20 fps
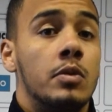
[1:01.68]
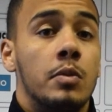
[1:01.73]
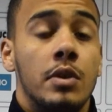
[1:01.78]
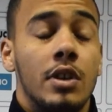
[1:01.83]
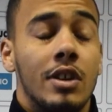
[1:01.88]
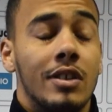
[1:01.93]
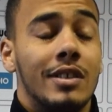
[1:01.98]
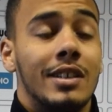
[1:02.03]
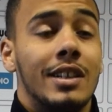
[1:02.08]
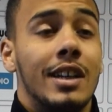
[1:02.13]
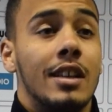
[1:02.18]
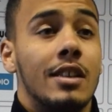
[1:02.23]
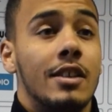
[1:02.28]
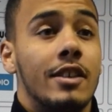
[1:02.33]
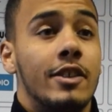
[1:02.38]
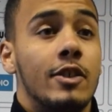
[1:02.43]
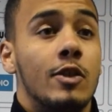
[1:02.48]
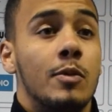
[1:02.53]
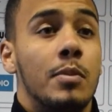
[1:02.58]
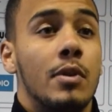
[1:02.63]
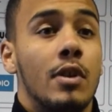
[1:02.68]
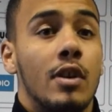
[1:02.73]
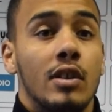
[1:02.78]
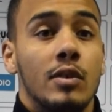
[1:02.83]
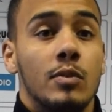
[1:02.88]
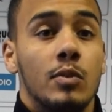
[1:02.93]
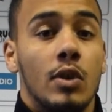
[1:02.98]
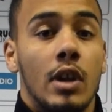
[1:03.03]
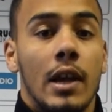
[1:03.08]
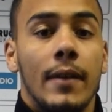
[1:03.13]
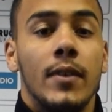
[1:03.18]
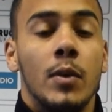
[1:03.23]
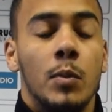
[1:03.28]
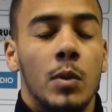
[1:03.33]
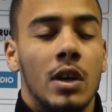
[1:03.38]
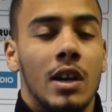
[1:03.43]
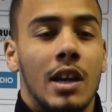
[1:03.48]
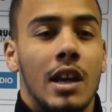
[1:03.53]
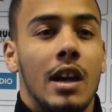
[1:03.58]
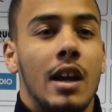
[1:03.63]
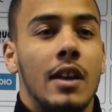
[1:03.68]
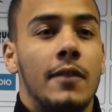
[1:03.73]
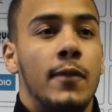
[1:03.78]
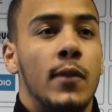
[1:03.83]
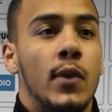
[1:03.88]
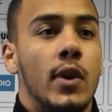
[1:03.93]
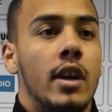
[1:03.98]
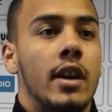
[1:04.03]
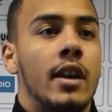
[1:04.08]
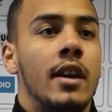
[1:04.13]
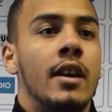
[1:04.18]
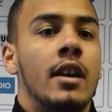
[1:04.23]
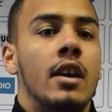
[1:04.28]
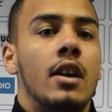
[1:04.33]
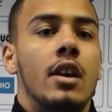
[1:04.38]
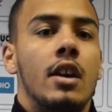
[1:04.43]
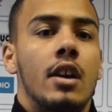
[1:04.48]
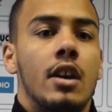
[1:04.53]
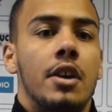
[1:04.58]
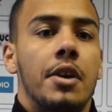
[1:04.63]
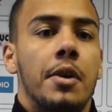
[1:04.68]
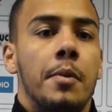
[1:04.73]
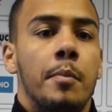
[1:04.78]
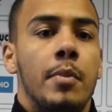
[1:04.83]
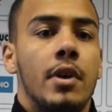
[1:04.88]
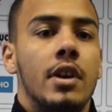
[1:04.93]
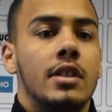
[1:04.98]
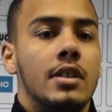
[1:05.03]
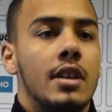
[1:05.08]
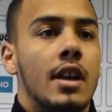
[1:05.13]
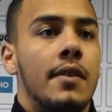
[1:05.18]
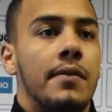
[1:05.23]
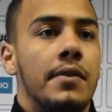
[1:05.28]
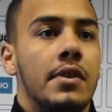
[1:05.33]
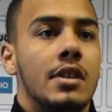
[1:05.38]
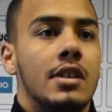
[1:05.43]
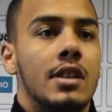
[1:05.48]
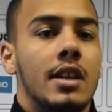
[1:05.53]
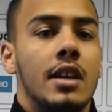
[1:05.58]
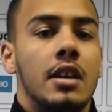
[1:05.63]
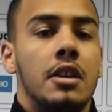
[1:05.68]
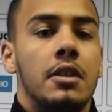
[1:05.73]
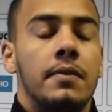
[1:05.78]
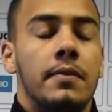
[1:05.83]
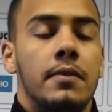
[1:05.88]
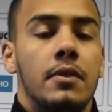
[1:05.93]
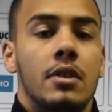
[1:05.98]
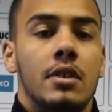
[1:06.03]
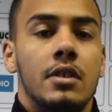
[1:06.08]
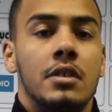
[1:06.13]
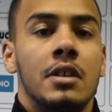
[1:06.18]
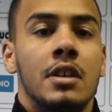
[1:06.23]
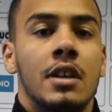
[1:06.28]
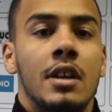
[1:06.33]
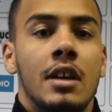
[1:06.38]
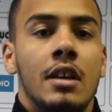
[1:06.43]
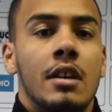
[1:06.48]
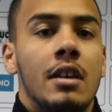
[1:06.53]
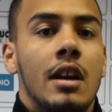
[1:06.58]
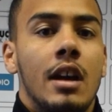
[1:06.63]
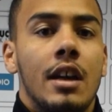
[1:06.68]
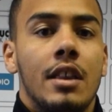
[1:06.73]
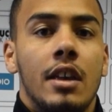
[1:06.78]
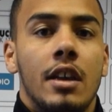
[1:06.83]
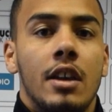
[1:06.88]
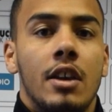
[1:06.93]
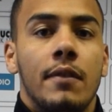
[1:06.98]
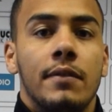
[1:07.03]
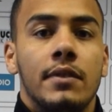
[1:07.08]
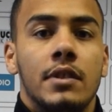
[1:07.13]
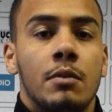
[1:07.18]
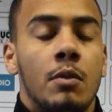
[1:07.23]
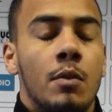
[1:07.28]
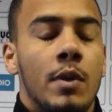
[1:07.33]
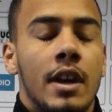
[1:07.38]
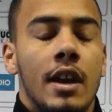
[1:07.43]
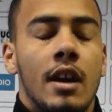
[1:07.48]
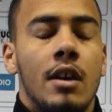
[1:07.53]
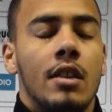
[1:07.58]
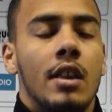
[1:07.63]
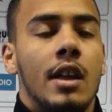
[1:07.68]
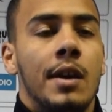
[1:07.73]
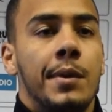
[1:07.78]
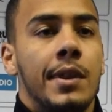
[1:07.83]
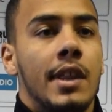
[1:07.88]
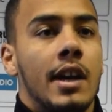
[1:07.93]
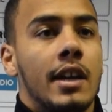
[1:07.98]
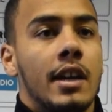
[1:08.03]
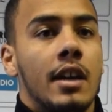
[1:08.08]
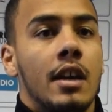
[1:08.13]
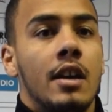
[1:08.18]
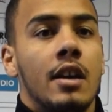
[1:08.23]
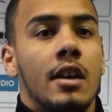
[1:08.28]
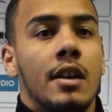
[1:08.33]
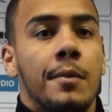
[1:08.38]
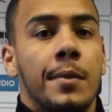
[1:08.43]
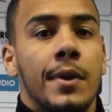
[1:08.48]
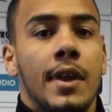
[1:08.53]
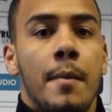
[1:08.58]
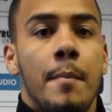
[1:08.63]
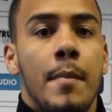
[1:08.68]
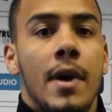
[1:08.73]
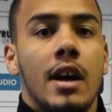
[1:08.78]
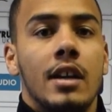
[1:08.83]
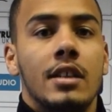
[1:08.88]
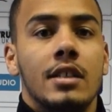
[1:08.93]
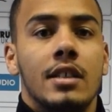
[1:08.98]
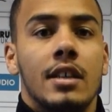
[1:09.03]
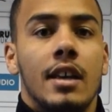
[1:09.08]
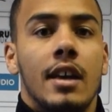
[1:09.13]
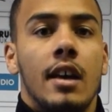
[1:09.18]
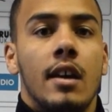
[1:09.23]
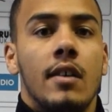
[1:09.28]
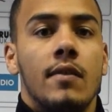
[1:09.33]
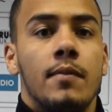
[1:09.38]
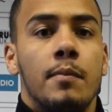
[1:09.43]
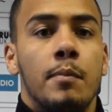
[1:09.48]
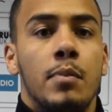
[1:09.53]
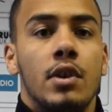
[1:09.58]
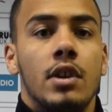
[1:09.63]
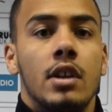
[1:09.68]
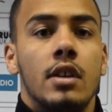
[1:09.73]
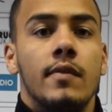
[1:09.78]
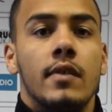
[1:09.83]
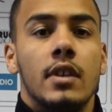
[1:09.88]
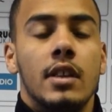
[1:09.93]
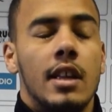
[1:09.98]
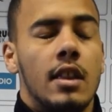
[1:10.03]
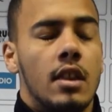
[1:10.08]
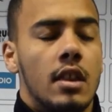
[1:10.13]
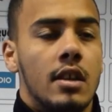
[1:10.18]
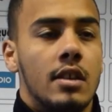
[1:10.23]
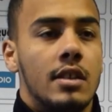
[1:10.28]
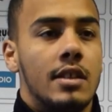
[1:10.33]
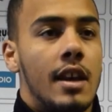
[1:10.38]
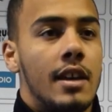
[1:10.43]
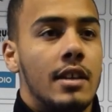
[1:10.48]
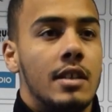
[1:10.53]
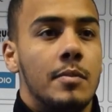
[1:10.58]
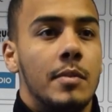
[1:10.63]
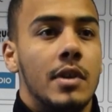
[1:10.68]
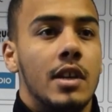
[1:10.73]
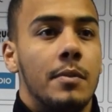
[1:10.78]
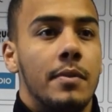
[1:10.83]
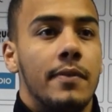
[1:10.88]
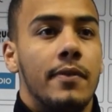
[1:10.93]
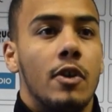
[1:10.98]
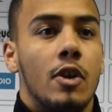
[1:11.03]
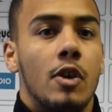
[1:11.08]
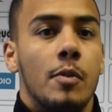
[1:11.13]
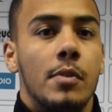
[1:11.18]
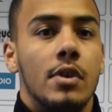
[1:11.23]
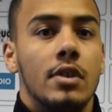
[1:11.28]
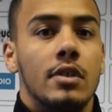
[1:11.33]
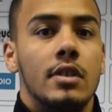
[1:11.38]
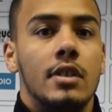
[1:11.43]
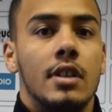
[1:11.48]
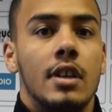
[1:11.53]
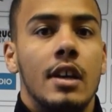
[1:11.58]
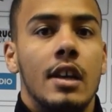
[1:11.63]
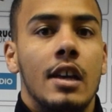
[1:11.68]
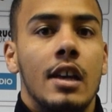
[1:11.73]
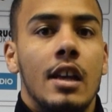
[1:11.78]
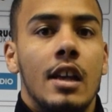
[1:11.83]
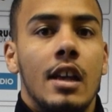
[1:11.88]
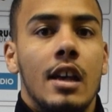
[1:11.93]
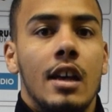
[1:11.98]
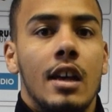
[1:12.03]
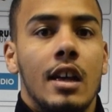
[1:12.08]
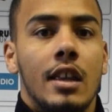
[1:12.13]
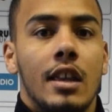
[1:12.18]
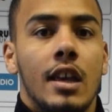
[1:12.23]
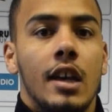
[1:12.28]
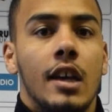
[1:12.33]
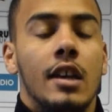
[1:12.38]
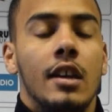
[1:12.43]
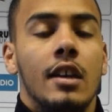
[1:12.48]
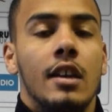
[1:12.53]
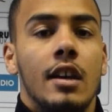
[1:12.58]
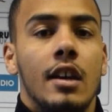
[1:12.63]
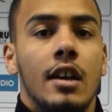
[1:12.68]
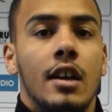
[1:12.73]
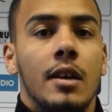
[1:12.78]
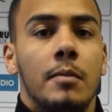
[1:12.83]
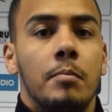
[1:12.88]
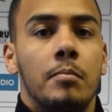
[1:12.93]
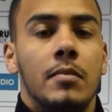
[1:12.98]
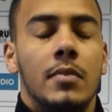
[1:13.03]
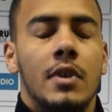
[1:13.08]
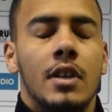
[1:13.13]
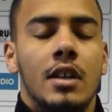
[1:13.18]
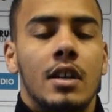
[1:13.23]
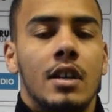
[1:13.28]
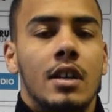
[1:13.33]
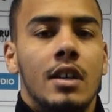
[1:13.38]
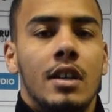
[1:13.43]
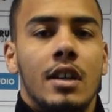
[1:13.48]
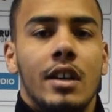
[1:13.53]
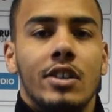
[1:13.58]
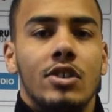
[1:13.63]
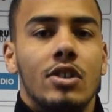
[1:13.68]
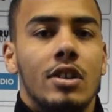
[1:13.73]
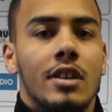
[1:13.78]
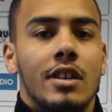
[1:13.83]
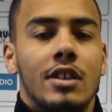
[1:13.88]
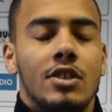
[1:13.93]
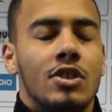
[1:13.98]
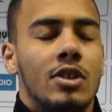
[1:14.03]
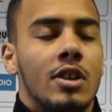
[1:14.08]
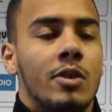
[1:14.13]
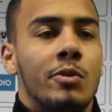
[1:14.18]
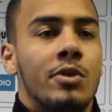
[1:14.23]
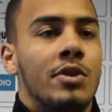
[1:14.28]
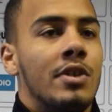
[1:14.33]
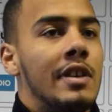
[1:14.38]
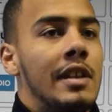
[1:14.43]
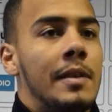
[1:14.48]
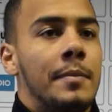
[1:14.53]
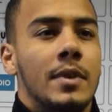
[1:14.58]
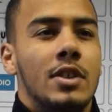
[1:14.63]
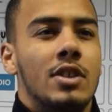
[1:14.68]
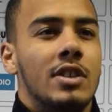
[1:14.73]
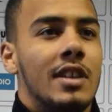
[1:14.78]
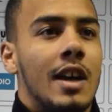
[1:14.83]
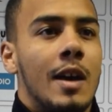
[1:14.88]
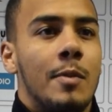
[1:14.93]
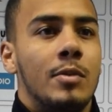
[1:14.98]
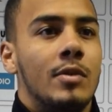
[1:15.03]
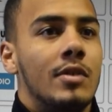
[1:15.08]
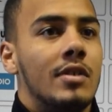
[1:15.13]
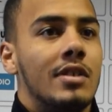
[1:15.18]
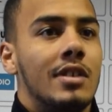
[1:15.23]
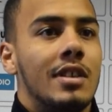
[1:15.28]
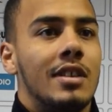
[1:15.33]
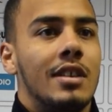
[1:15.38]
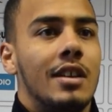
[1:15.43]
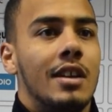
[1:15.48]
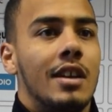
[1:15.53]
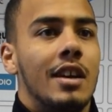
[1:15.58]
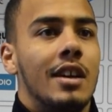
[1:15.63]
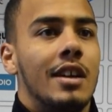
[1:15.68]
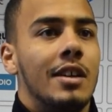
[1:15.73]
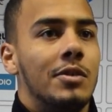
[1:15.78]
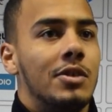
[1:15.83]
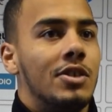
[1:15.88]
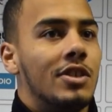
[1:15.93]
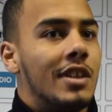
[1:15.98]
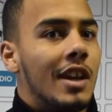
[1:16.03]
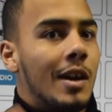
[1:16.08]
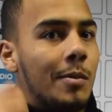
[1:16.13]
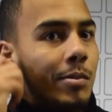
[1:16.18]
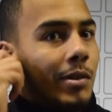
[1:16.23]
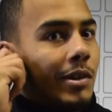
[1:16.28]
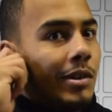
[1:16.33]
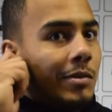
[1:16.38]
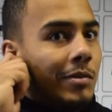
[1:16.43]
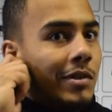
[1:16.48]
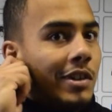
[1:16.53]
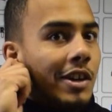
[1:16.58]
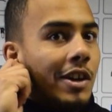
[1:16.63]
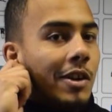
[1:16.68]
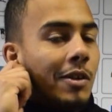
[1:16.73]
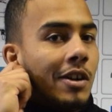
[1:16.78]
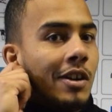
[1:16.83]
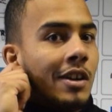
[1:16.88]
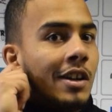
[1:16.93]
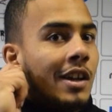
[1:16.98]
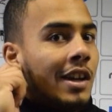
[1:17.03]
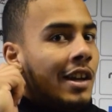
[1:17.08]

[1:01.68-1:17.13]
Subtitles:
we know we can get the 2 points, we'll have to work hard for it, but it's there for the taking for us. And then obviously we went out there with that mindset of putting in a relentless 80 minute performance, and then it just happened. And, you know,